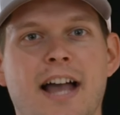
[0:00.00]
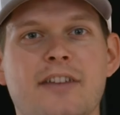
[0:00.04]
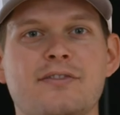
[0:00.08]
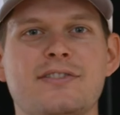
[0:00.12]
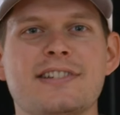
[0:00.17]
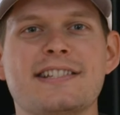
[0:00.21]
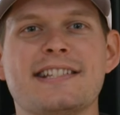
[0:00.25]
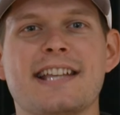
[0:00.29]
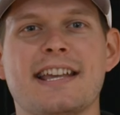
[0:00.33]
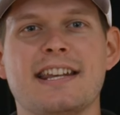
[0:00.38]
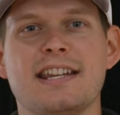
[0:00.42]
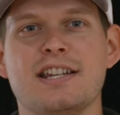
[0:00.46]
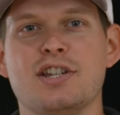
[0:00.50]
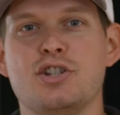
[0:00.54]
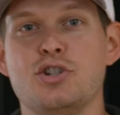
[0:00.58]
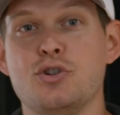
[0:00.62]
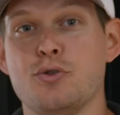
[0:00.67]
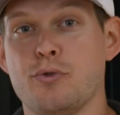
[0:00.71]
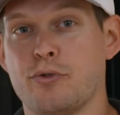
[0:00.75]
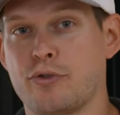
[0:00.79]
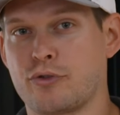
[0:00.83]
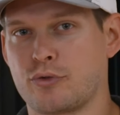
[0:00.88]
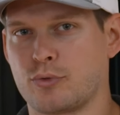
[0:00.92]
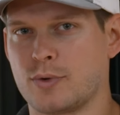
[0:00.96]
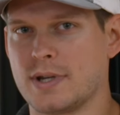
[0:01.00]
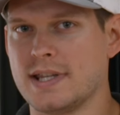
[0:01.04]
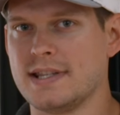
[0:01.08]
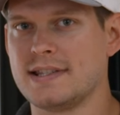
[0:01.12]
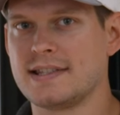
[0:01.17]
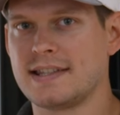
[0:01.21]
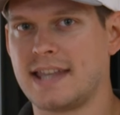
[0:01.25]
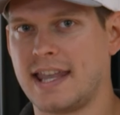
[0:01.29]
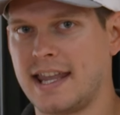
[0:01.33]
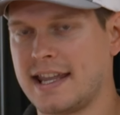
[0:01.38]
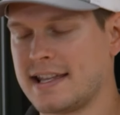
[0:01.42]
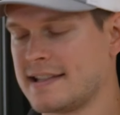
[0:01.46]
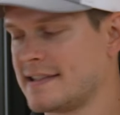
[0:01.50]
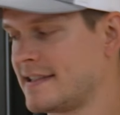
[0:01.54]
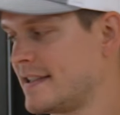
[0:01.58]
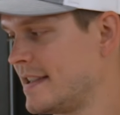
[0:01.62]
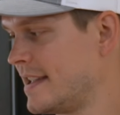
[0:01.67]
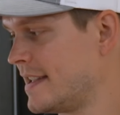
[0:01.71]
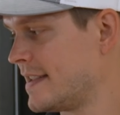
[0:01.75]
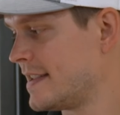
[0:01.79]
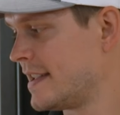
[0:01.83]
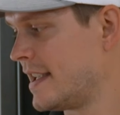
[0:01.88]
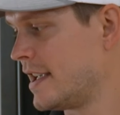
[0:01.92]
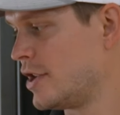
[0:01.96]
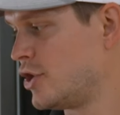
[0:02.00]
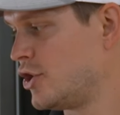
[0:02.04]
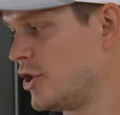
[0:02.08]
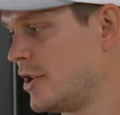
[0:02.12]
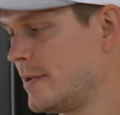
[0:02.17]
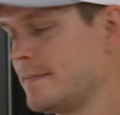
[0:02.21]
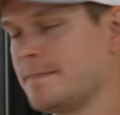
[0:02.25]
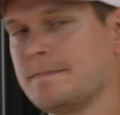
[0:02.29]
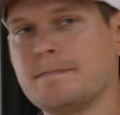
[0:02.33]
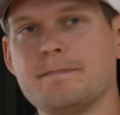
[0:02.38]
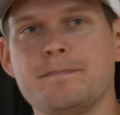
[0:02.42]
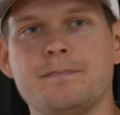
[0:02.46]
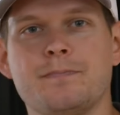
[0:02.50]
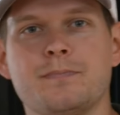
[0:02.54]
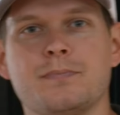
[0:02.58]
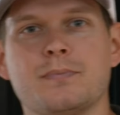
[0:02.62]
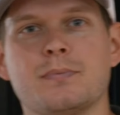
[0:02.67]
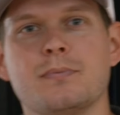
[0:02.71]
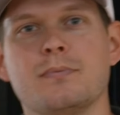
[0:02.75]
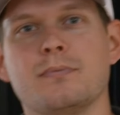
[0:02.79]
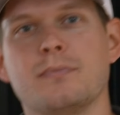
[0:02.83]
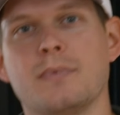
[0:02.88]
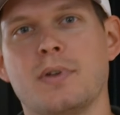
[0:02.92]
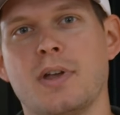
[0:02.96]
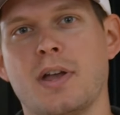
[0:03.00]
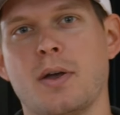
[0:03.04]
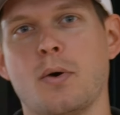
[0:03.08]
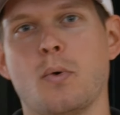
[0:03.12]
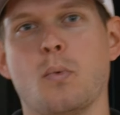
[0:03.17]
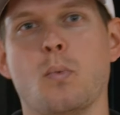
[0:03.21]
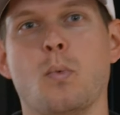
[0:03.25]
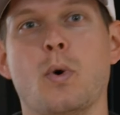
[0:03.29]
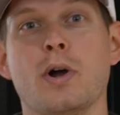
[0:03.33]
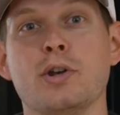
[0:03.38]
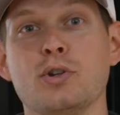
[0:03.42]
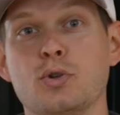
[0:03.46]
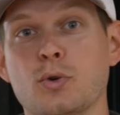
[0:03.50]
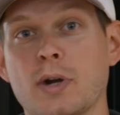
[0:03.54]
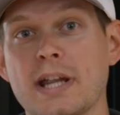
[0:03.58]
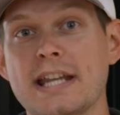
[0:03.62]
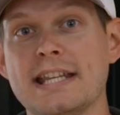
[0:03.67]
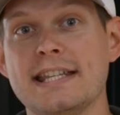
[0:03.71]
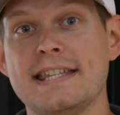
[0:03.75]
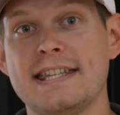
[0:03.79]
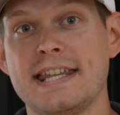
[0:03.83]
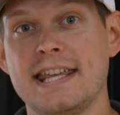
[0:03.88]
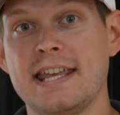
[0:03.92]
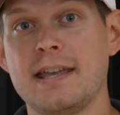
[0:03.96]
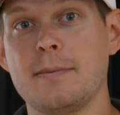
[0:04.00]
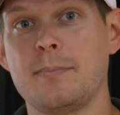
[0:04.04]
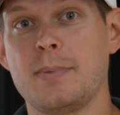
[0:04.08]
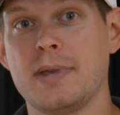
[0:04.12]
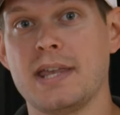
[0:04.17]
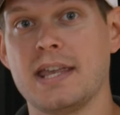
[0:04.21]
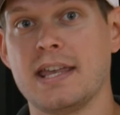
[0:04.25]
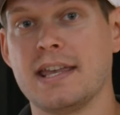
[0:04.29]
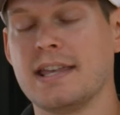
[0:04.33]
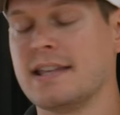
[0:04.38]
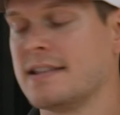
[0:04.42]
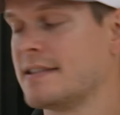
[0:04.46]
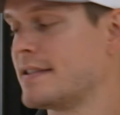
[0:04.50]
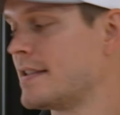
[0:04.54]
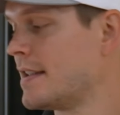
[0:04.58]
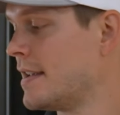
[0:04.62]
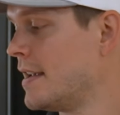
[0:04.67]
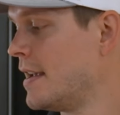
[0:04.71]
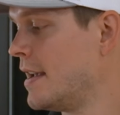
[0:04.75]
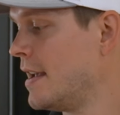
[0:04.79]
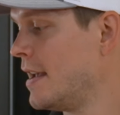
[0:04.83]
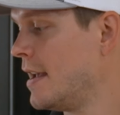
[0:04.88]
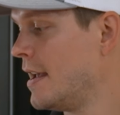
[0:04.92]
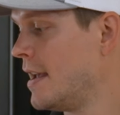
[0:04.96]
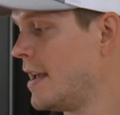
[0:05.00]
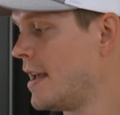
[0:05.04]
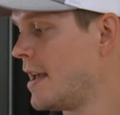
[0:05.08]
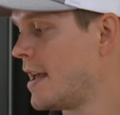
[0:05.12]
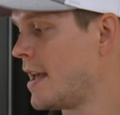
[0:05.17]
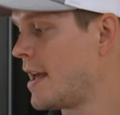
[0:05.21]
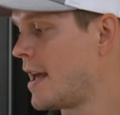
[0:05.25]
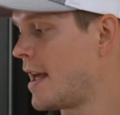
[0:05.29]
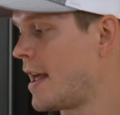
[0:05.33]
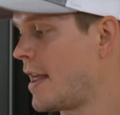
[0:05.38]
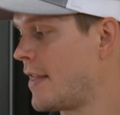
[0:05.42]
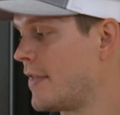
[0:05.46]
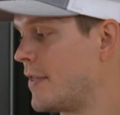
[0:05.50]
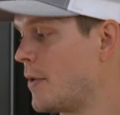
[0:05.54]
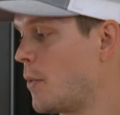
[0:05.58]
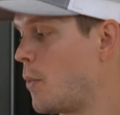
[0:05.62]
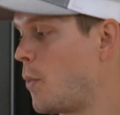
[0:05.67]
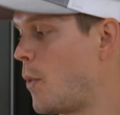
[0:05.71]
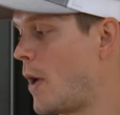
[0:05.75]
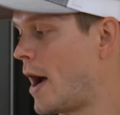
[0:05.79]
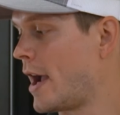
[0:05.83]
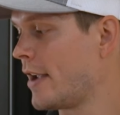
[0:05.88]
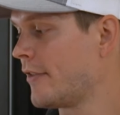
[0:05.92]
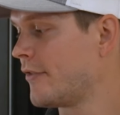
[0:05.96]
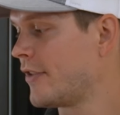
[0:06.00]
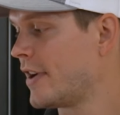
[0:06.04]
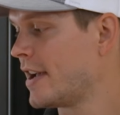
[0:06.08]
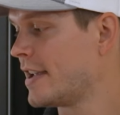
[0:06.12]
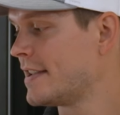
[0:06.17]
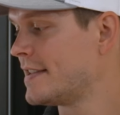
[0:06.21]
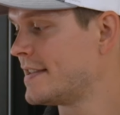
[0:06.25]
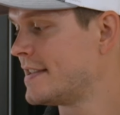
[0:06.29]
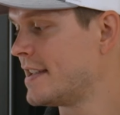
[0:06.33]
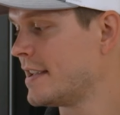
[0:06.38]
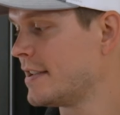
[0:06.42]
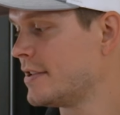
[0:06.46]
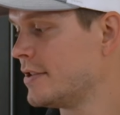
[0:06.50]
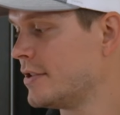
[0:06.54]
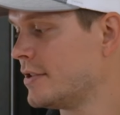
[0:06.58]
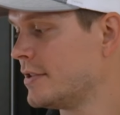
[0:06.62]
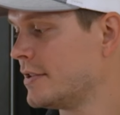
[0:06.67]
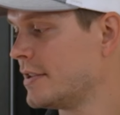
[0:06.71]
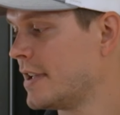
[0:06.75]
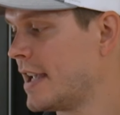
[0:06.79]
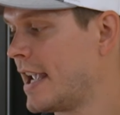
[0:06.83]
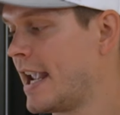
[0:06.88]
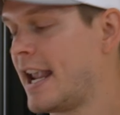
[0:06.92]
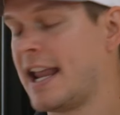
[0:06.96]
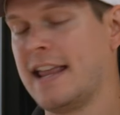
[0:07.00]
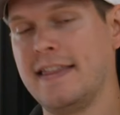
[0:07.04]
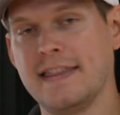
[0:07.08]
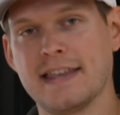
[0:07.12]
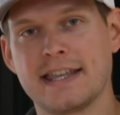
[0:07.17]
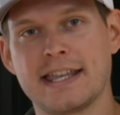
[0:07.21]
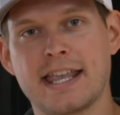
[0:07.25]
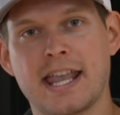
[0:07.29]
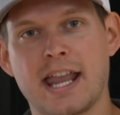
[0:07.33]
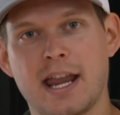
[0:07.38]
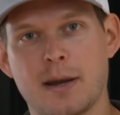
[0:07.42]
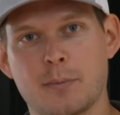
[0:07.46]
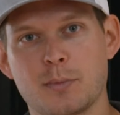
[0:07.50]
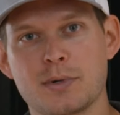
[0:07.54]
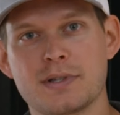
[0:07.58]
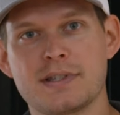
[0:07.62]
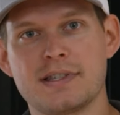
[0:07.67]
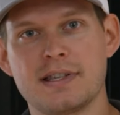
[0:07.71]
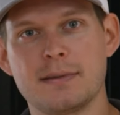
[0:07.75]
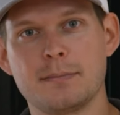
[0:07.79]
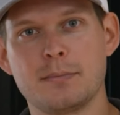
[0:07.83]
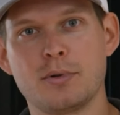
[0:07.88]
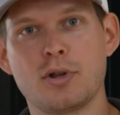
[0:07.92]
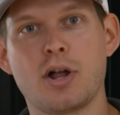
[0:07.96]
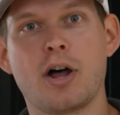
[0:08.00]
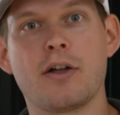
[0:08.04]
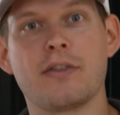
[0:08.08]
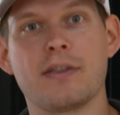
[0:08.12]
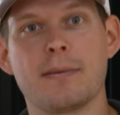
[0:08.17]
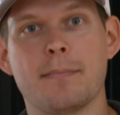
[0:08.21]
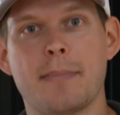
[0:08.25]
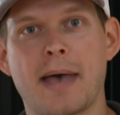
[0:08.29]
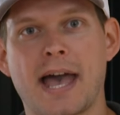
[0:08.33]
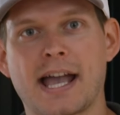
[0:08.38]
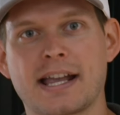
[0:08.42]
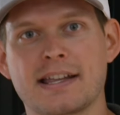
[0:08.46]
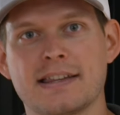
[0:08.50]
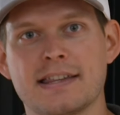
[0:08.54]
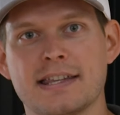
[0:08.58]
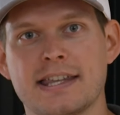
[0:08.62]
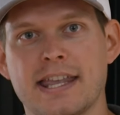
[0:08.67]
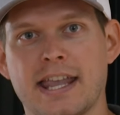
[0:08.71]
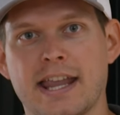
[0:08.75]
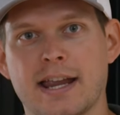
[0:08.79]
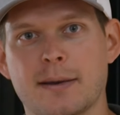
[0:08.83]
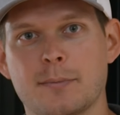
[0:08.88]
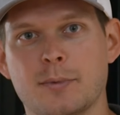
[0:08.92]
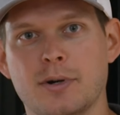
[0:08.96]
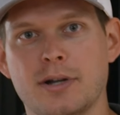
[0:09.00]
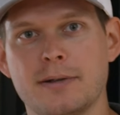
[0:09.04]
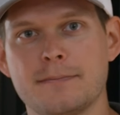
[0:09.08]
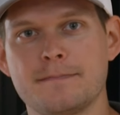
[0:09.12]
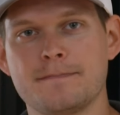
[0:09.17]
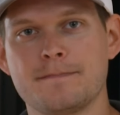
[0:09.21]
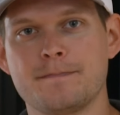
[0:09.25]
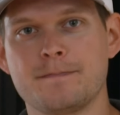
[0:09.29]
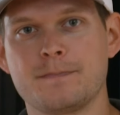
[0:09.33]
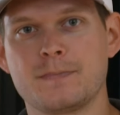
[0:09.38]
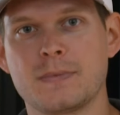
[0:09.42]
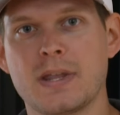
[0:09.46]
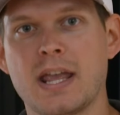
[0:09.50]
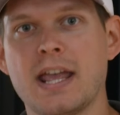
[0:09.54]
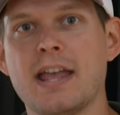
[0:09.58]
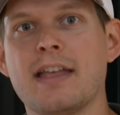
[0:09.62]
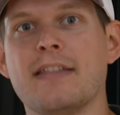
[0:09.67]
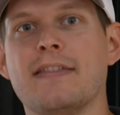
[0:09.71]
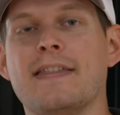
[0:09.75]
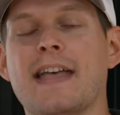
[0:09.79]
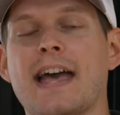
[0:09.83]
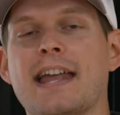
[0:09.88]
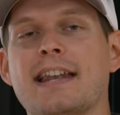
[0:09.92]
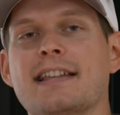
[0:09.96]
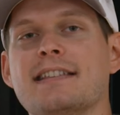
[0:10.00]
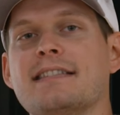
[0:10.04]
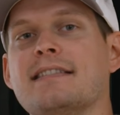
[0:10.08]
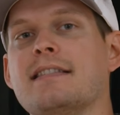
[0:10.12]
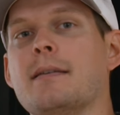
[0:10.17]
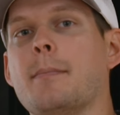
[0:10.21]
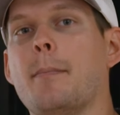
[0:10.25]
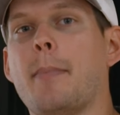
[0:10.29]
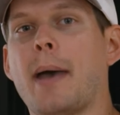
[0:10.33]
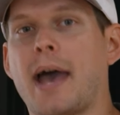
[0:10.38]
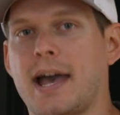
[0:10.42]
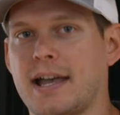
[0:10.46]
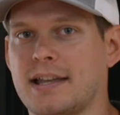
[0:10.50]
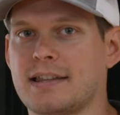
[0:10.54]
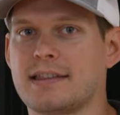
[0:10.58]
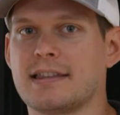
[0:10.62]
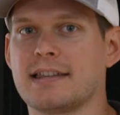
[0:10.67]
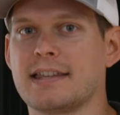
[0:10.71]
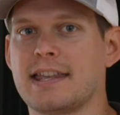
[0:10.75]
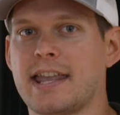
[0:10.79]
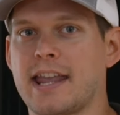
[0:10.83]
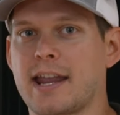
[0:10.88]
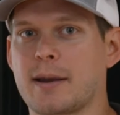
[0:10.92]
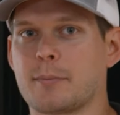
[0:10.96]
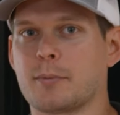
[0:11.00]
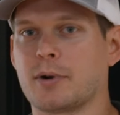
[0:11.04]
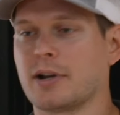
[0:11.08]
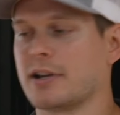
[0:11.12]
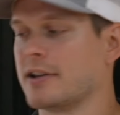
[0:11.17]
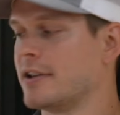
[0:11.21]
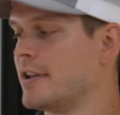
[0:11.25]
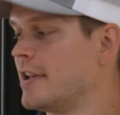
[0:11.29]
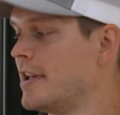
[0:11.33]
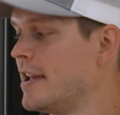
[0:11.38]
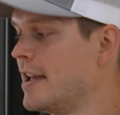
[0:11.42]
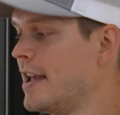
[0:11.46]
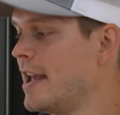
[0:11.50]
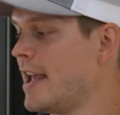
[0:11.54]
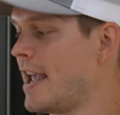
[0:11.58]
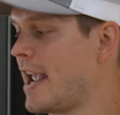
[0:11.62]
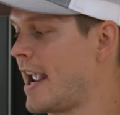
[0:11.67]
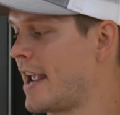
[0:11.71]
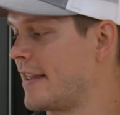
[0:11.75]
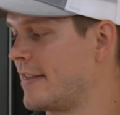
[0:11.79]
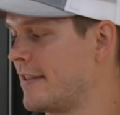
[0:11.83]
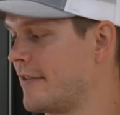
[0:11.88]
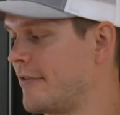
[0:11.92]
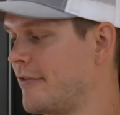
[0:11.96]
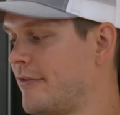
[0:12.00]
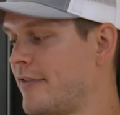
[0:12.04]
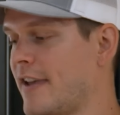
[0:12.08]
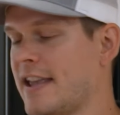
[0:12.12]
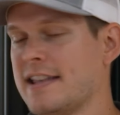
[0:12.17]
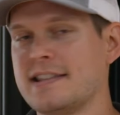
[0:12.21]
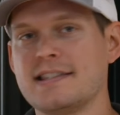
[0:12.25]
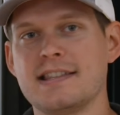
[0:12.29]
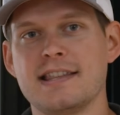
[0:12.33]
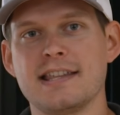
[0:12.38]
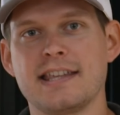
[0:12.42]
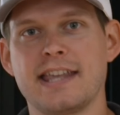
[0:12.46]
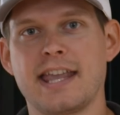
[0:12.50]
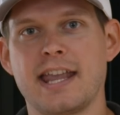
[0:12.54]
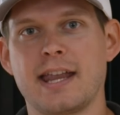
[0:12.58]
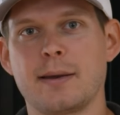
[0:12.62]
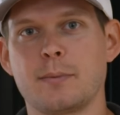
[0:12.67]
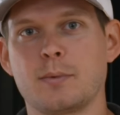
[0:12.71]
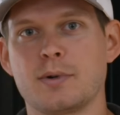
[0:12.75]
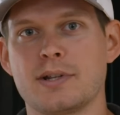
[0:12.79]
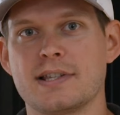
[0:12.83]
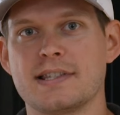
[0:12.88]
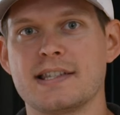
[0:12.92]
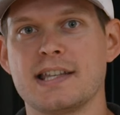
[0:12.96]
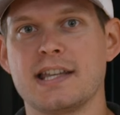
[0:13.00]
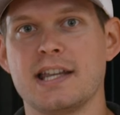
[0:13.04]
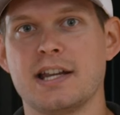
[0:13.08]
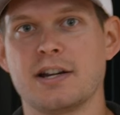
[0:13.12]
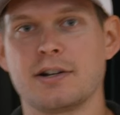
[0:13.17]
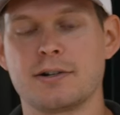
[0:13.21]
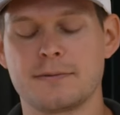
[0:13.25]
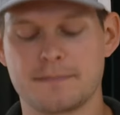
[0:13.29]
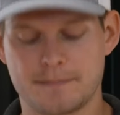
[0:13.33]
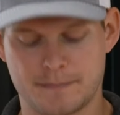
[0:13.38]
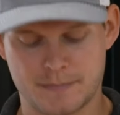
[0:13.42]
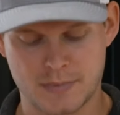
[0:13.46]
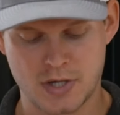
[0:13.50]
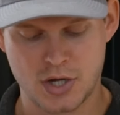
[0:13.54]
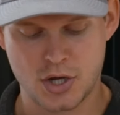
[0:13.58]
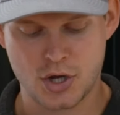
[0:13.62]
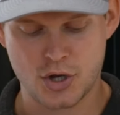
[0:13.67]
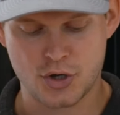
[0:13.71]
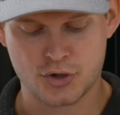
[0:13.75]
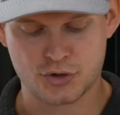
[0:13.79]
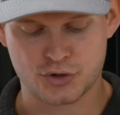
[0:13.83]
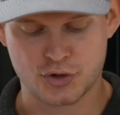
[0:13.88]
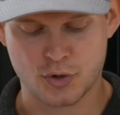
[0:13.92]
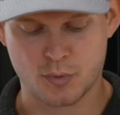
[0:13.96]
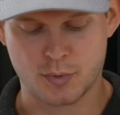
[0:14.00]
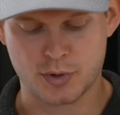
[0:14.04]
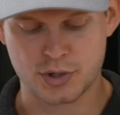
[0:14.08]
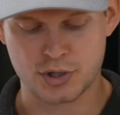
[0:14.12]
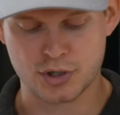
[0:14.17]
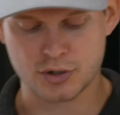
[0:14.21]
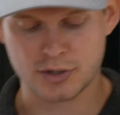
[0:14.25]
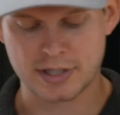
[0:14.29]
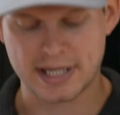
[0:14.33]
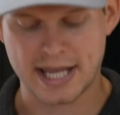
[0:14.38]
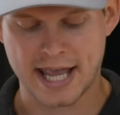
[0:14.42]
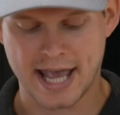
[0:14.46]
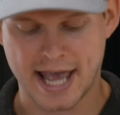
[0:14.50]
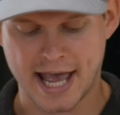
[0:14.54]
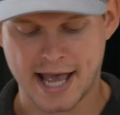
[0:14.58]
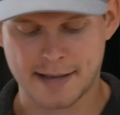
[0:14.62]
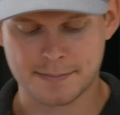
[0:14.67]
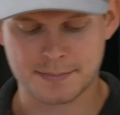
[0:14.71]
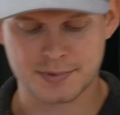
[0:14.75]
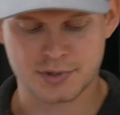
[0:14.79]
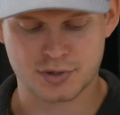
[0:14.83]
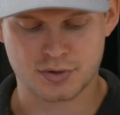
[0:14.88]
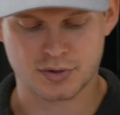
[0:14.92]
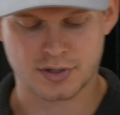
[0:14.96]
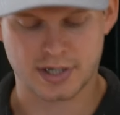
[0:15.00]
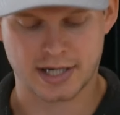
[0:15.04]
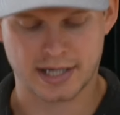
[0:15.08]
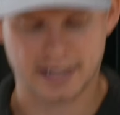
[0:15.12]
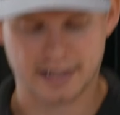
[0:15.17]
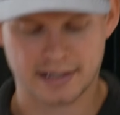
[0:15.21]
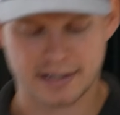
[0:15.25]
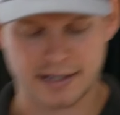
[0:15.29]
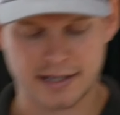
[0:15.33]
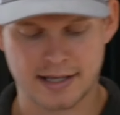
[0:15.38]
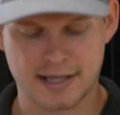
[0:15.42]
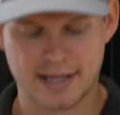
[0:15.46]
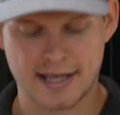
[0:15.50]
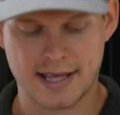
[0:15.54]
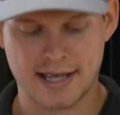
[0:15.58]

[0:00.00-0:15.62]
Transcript: I've decided to do 3 scans in this kitchen. One great tip is the Wi-Fi signal and the camera symbol on the back of the camera, that is the back of the camera. And the face of the camera is here. So when you're capturing